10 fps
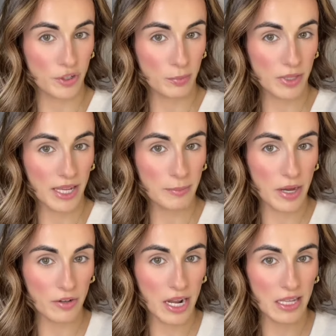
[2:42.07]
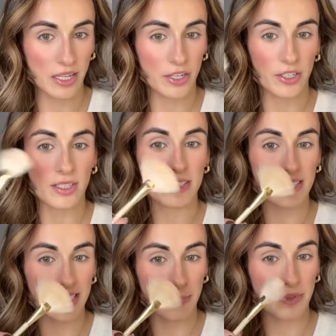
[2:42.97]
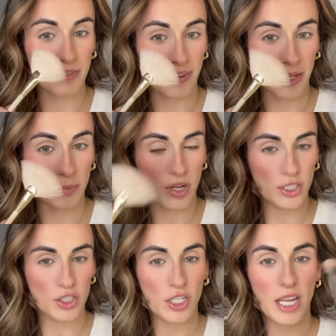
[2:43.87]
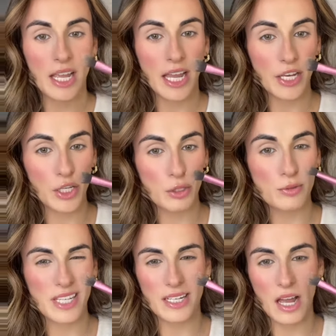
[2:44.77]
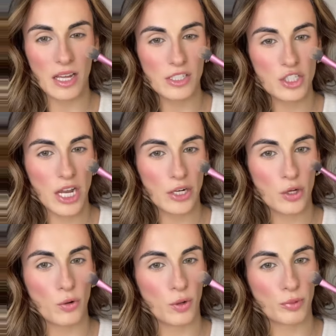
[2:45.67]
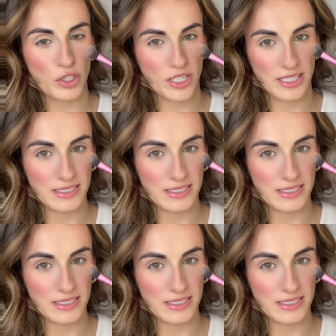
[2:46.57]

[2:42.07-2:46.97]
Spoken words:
applying powder highlighter, skip the fan brush and use like an eyeshadow or a brush like this